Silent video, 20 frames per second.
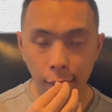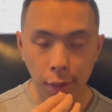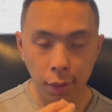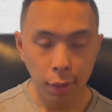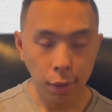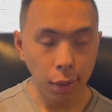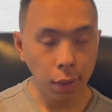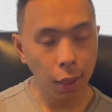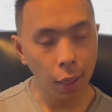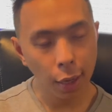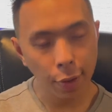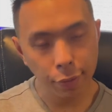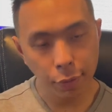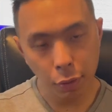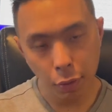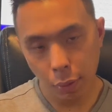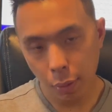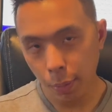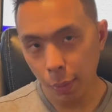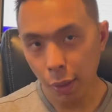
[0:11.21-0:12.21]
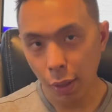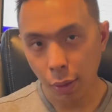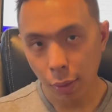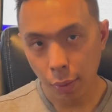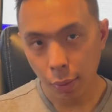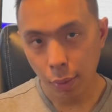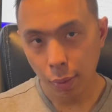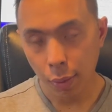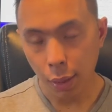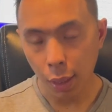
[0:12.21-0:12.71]
Now, I have to admit,
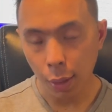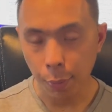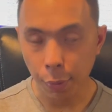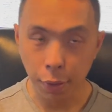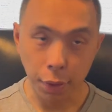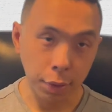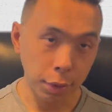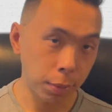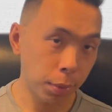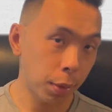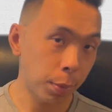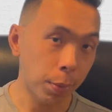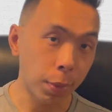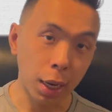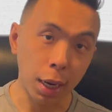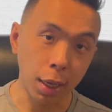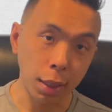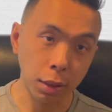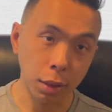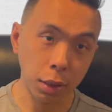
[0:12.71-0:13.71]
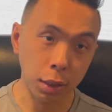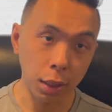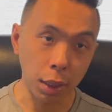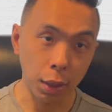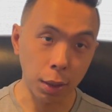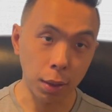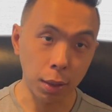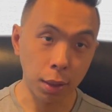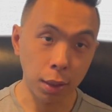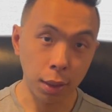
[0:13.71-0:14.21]
I'm a little bit biased
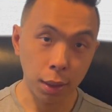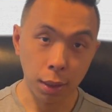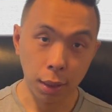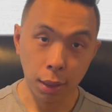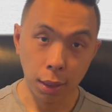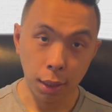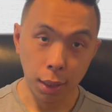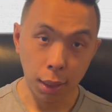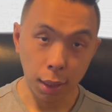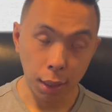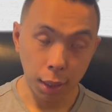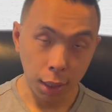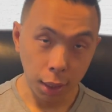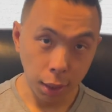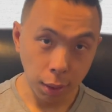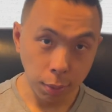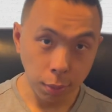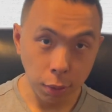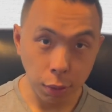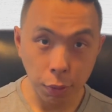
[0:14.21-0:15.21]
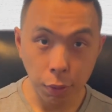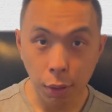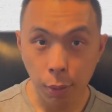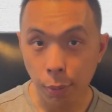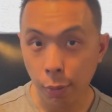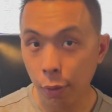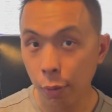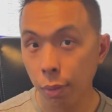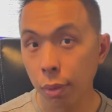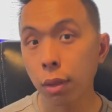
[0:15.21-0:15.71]
here. I am doing
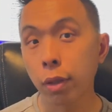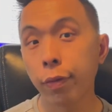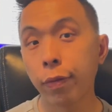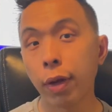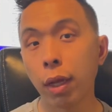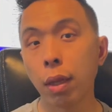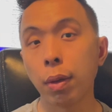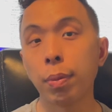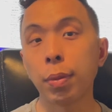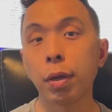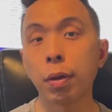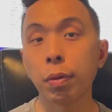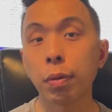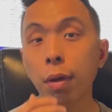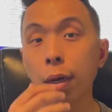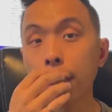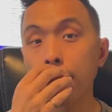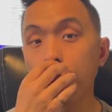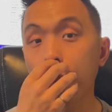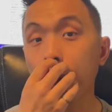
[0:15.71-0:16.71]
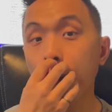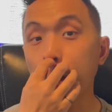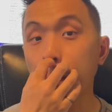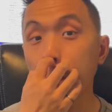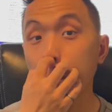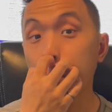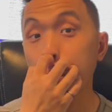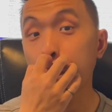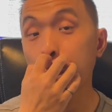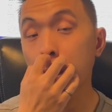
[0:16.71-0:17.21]
mobile development right
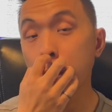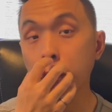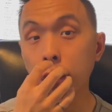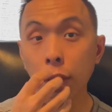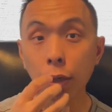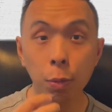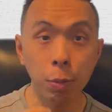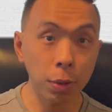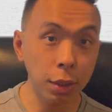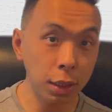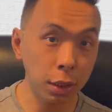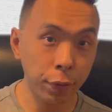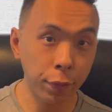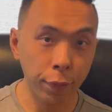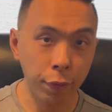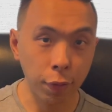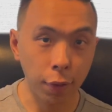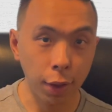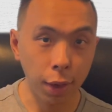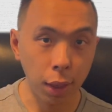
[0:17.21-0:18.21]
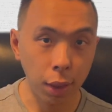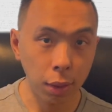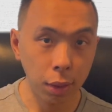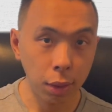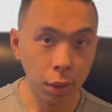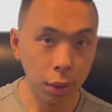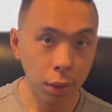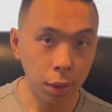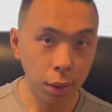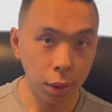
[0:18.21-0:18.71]
now, but there's a good reason for that.
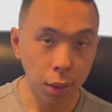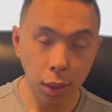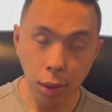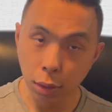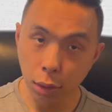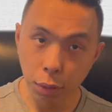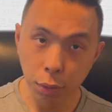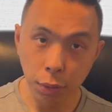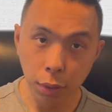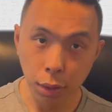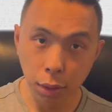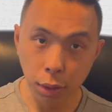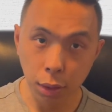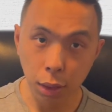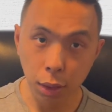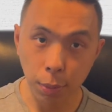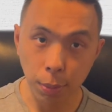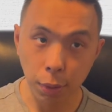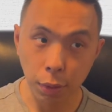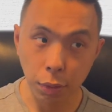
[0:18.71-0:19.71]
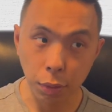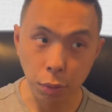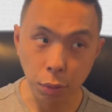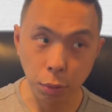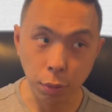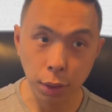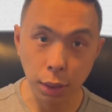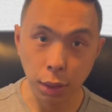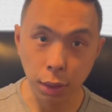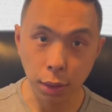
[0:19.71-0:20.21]
And I just want to talk about
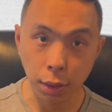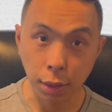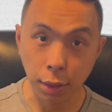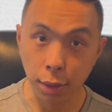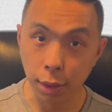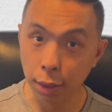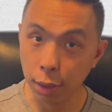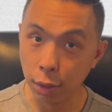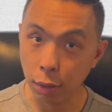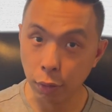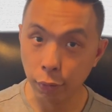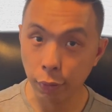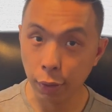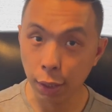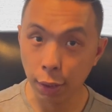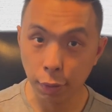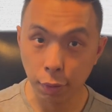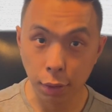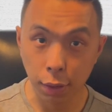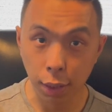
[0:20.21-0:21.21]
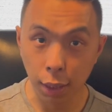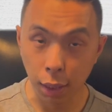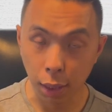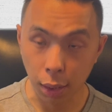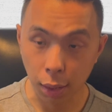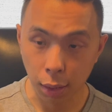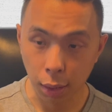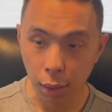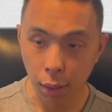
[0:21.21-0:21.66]
those reasons in this video today.